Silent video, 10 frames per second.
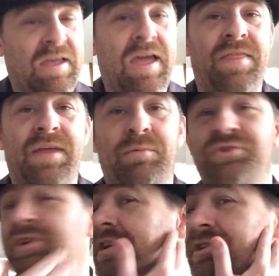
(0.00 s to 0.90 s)
And they were
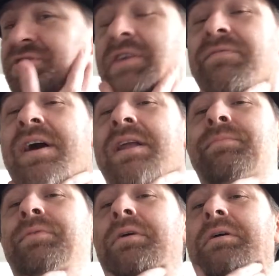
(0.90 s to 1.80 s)
trying to shove that
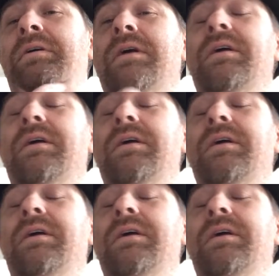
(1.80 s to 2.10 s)
up the